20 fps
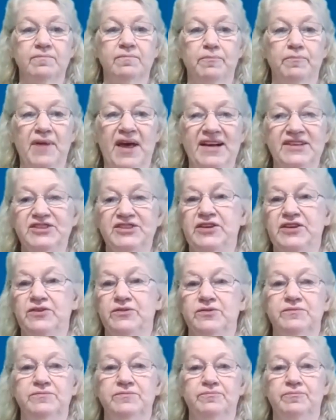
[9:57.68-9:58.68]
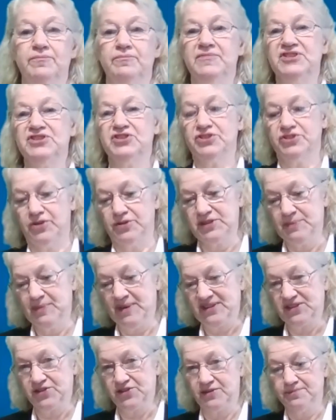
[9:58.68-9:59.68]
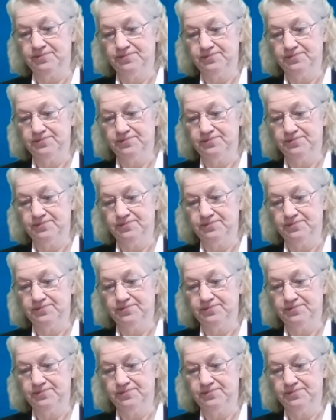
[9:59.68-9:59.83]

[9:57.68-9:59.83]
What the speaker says: Back to you. Mr. Toastmaster.